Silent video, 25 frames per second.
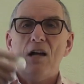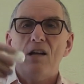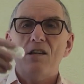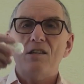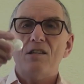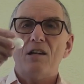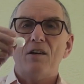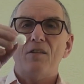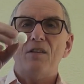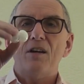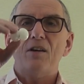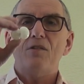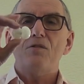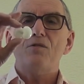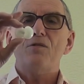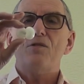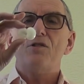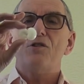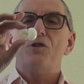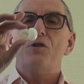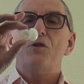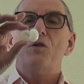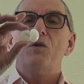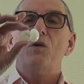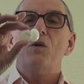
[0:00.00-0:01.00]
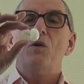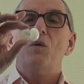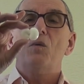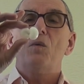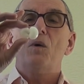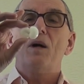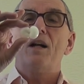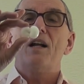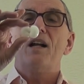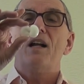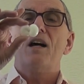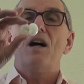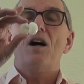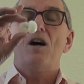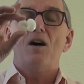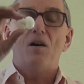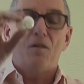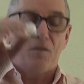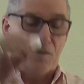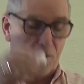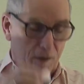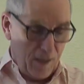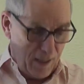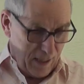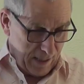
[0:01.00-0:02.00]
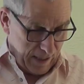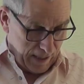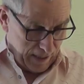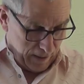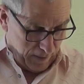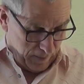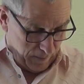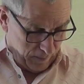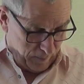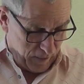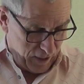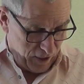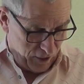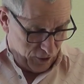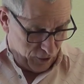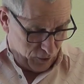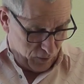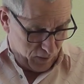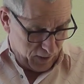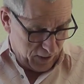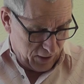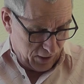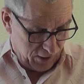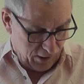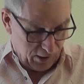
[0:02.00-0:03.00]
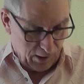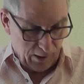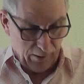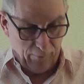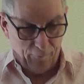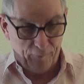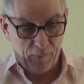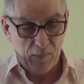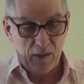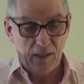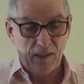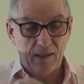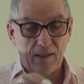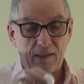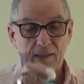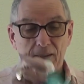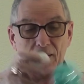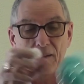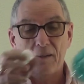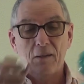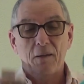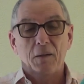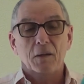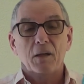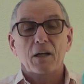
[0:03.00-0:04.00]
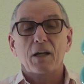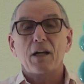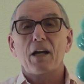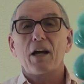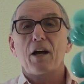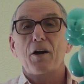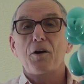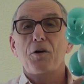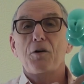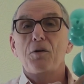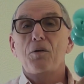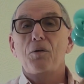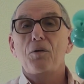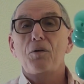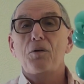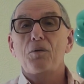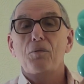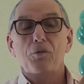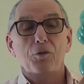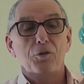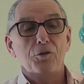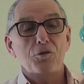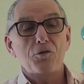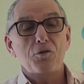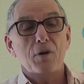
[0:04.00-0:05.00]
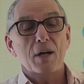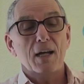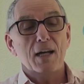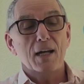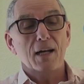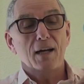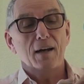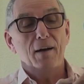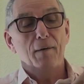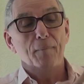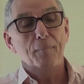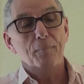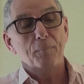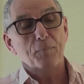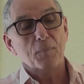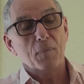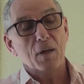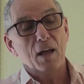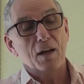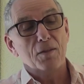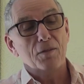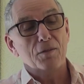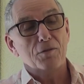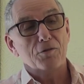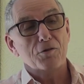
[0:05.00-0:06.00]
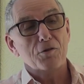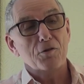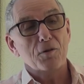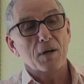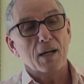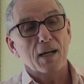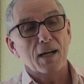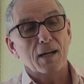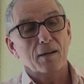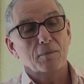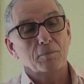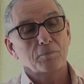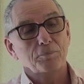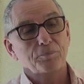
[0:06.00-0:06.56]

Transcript: So those two one and a half finger pinch twists go through here and through here.